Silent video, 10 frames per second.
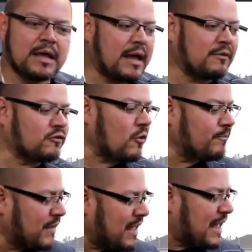And
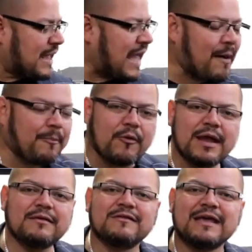so cap
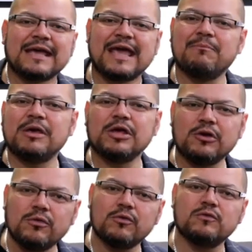rates can be
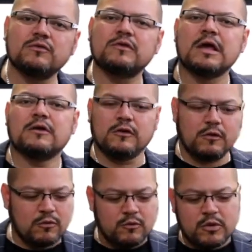used
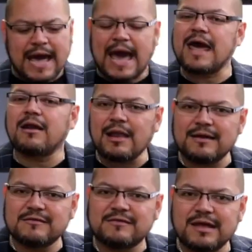to
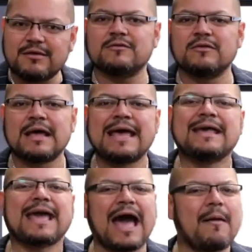analyze deals.
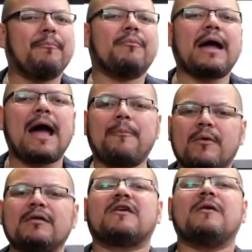Cap
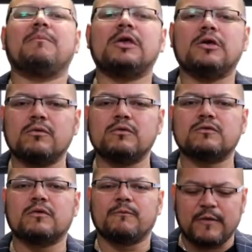rates can be
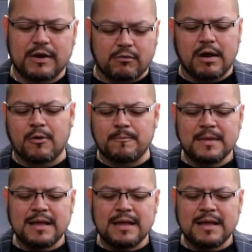used to figure out